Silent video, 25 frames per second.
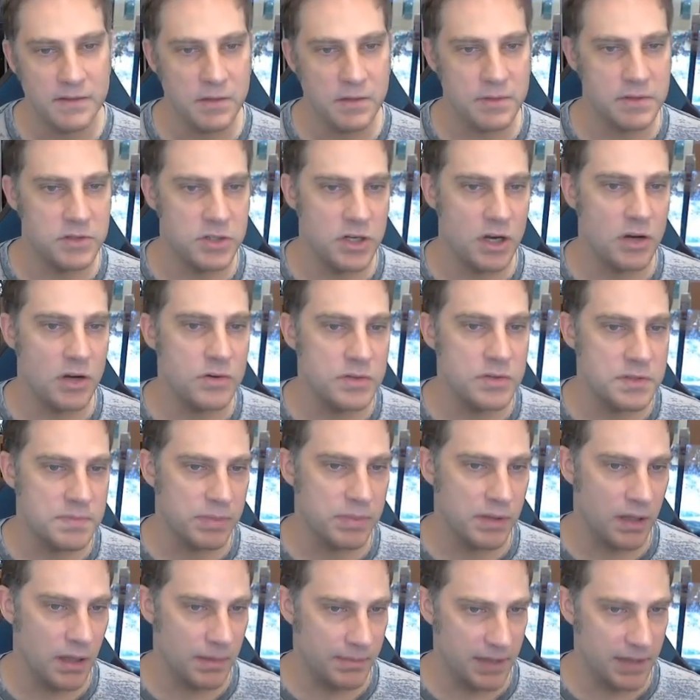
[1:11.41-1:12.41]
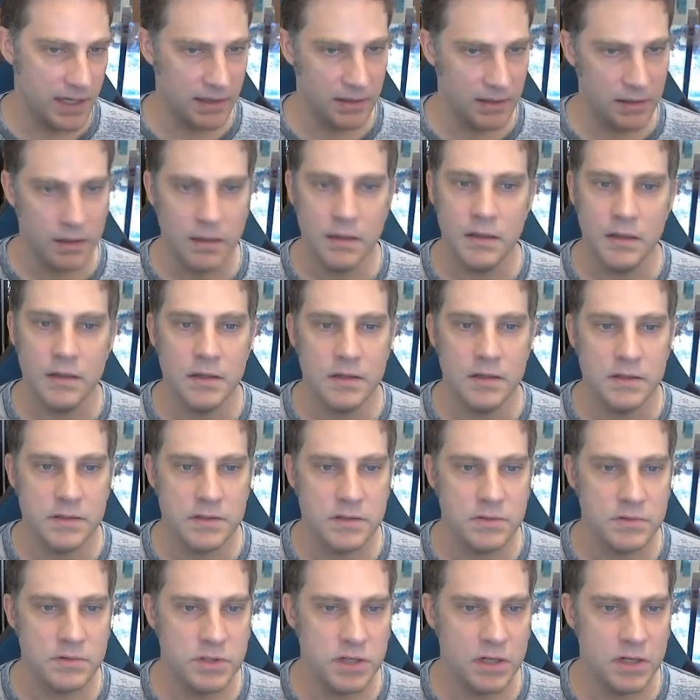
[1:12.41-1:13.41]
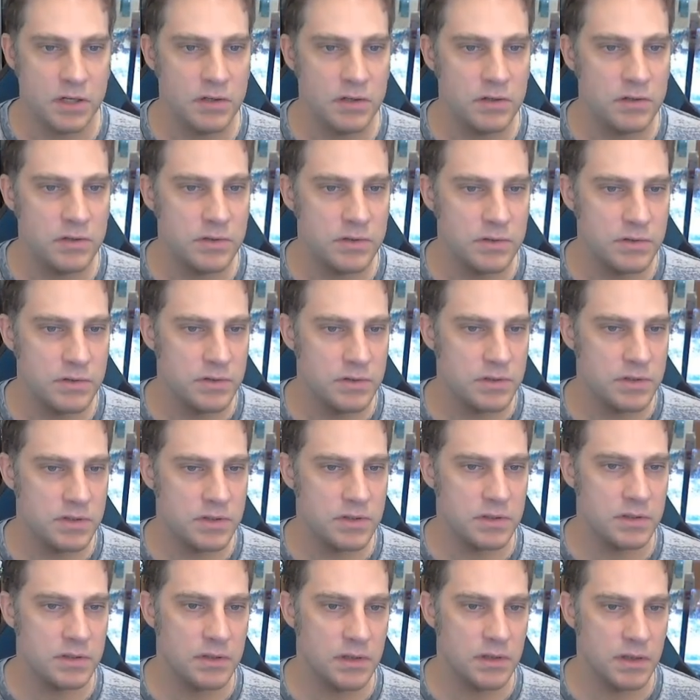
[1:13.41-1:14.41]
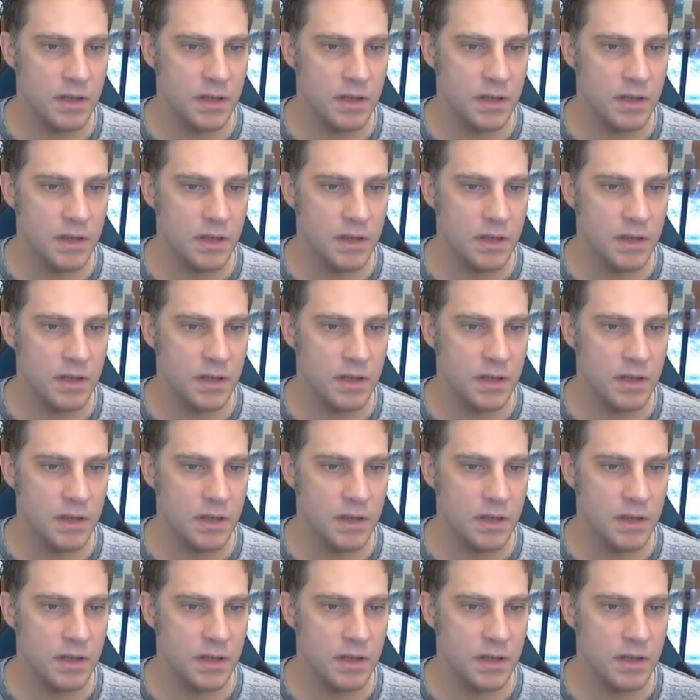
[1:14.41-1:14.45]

Joe's Plumbing. So Joe's